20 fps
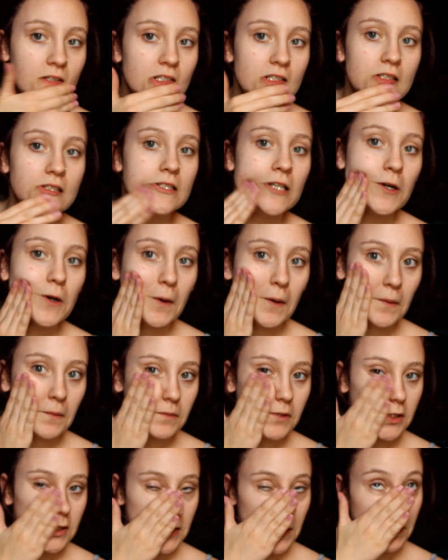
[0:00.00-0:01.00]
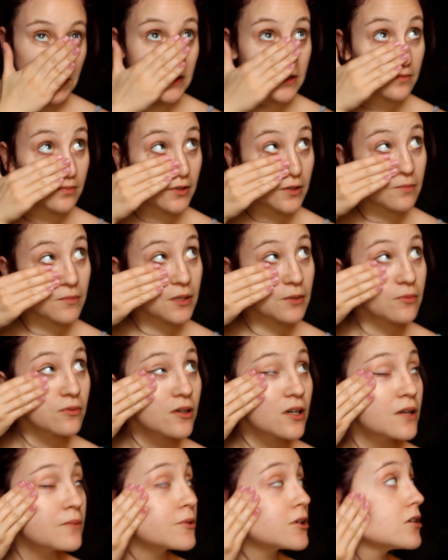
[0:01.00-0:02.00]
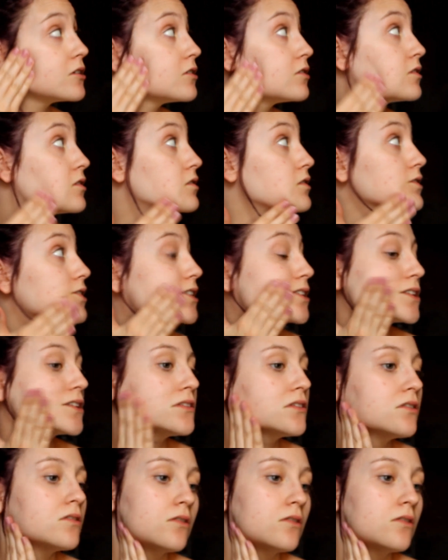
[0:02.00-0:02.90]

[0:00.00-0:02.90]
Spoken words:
so I'm just going to put my primer on.